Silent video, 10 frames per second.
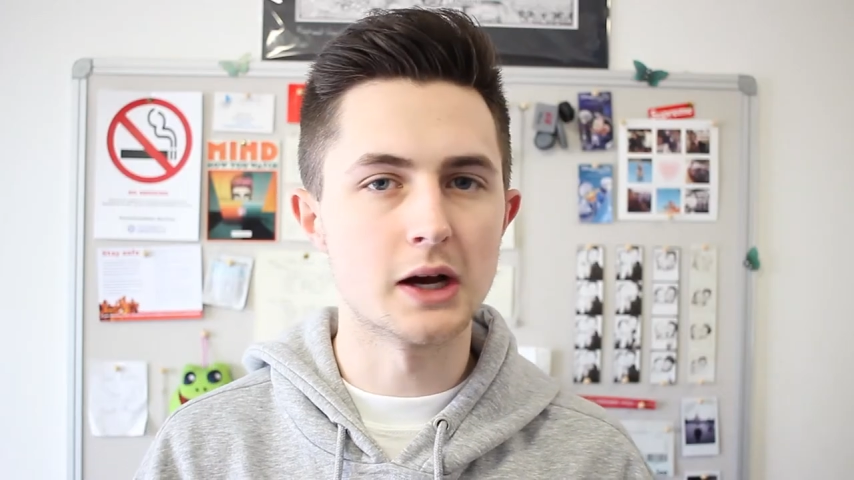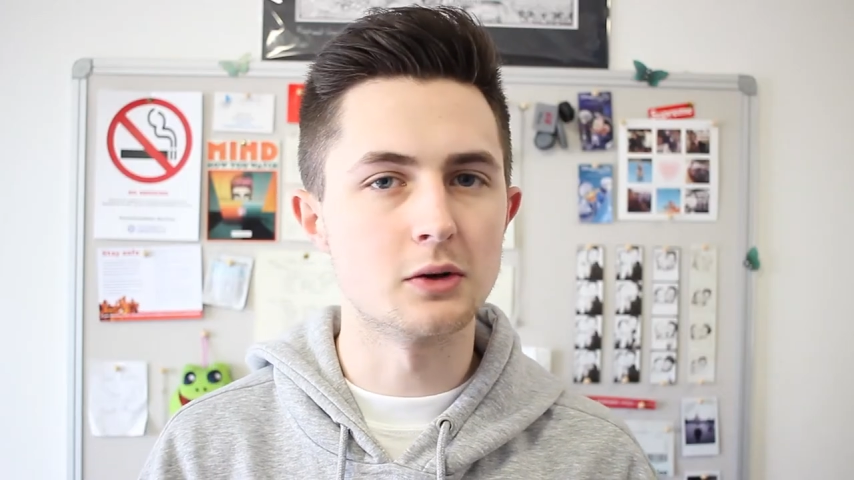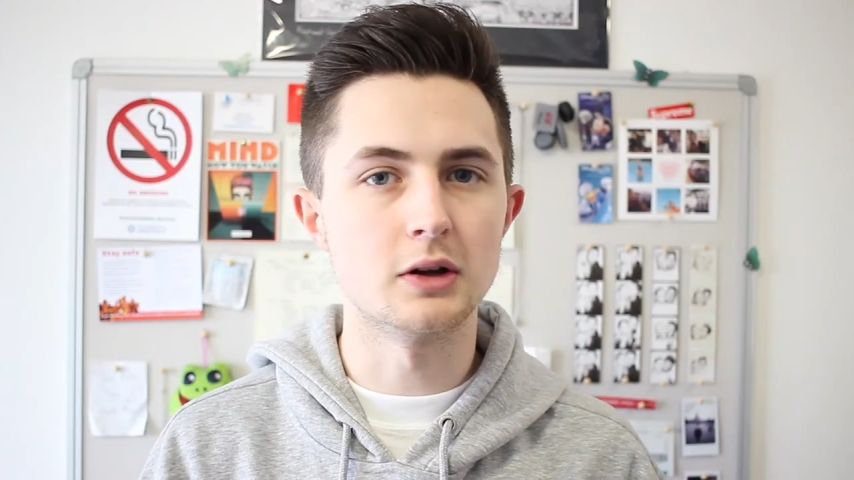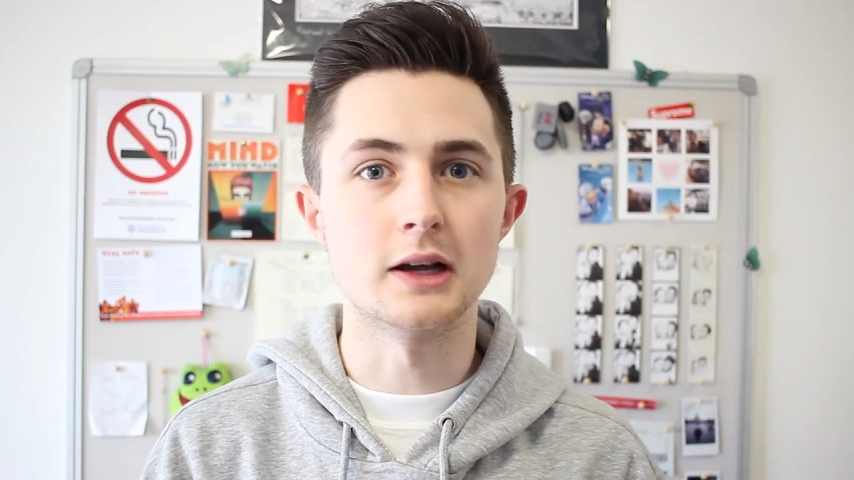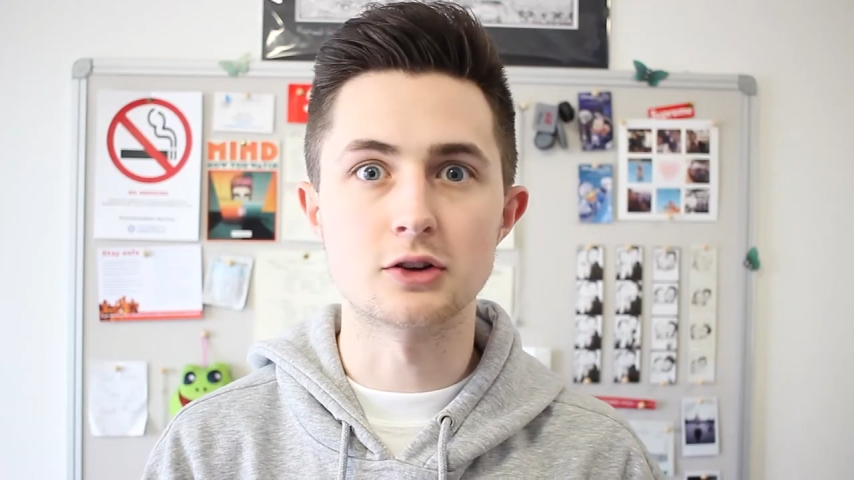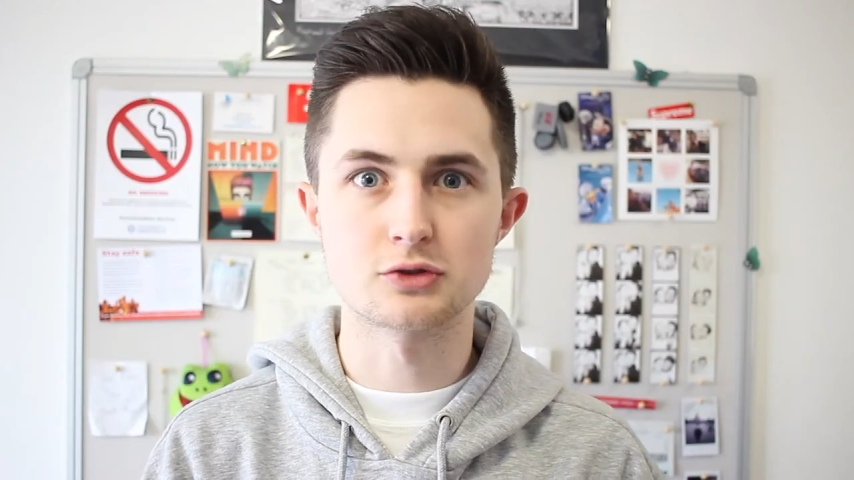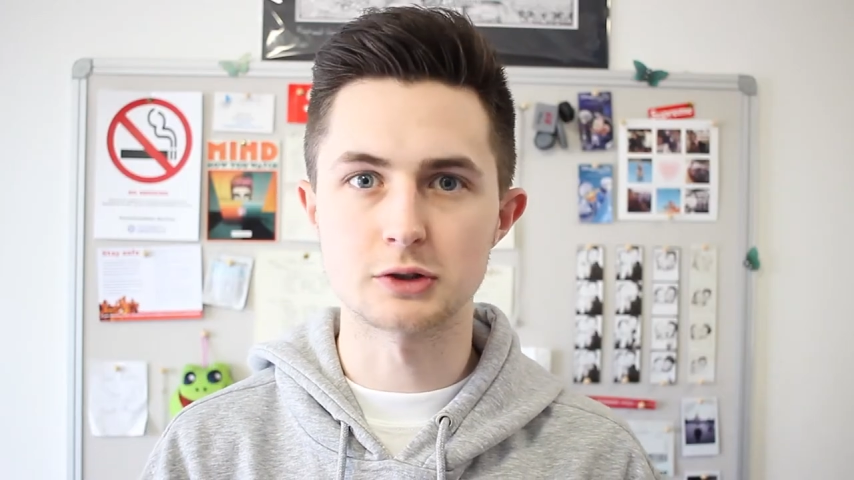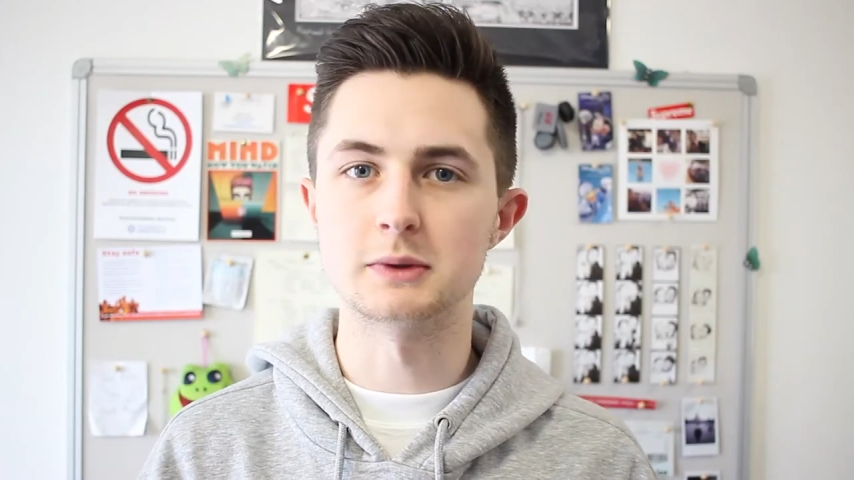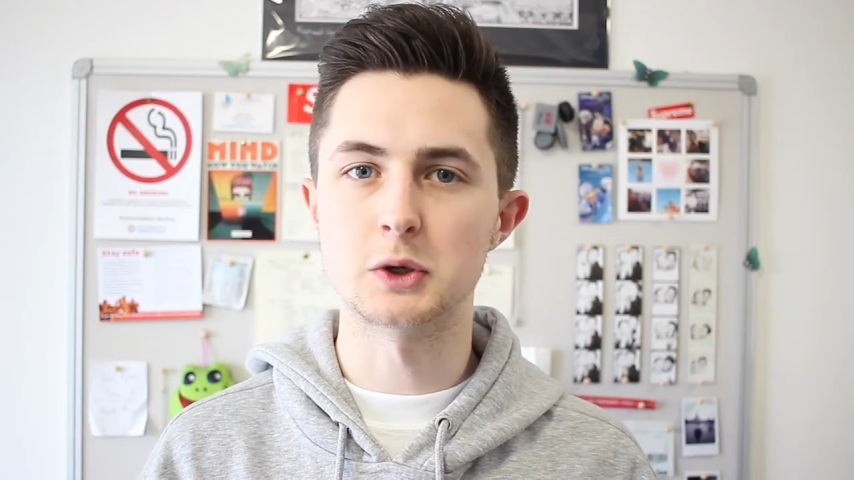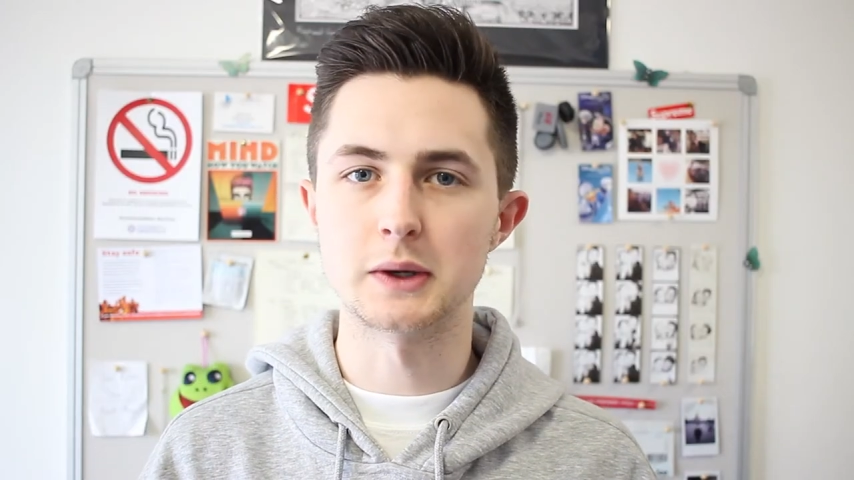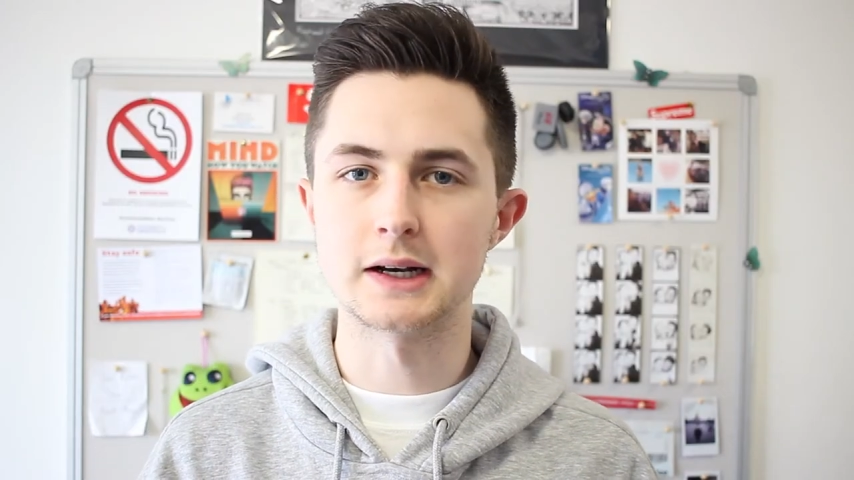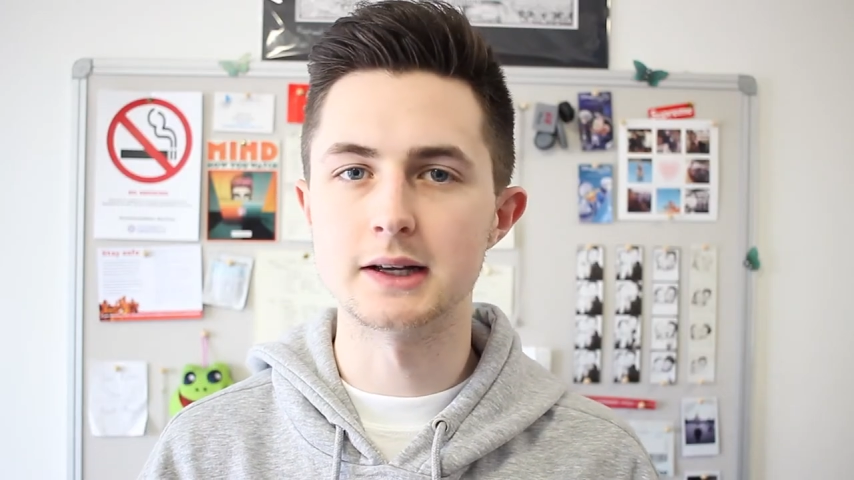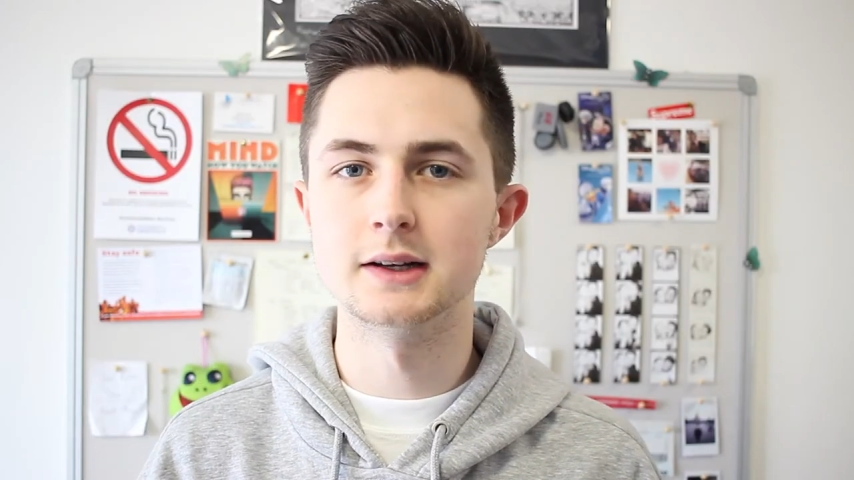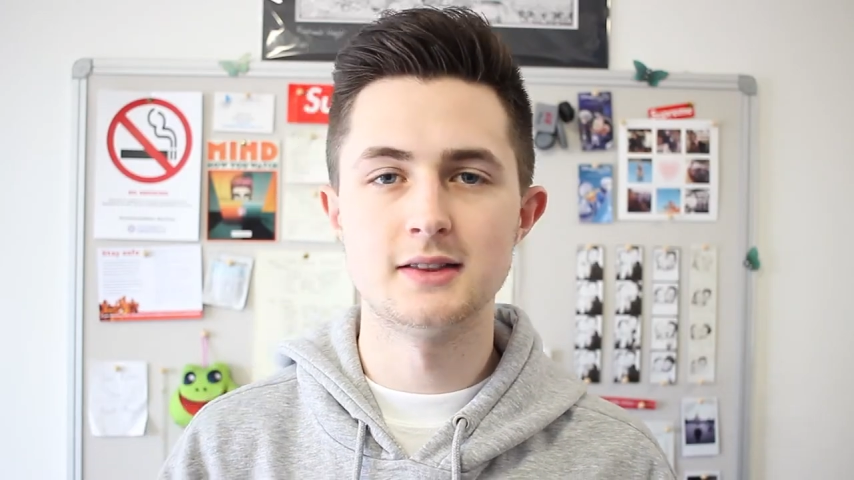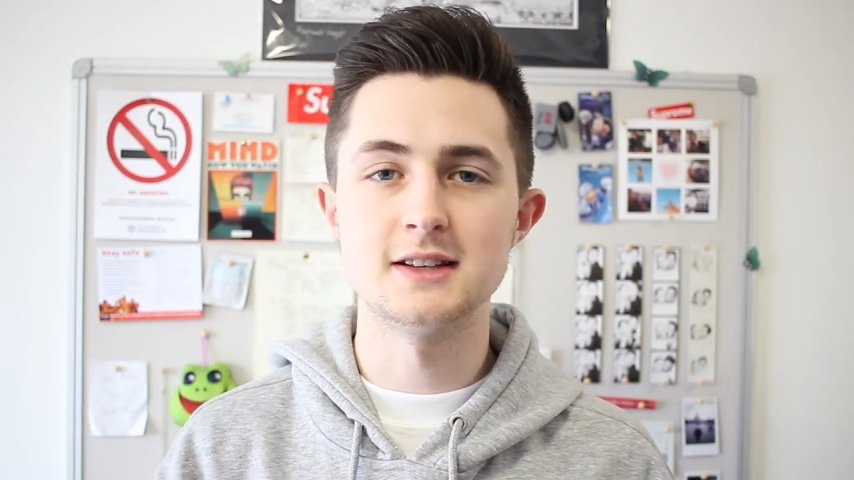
out extremely quickly.